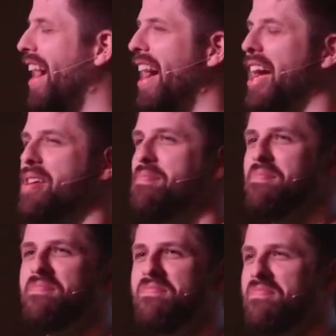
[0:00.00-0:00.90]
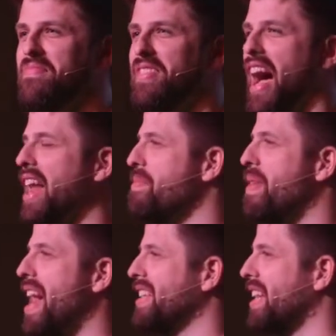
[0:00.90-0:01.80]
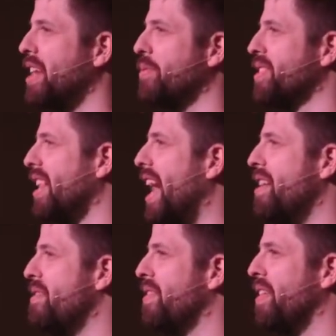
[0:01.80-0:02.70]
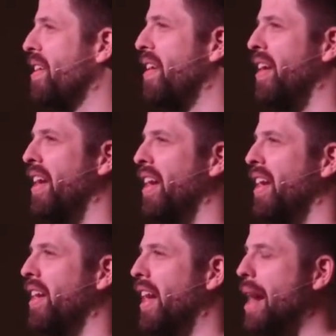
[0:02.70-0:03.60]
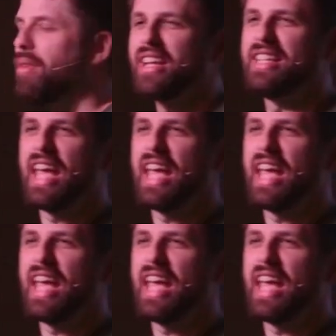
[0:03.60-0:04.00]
I'm not impacting anyone's life. I'm like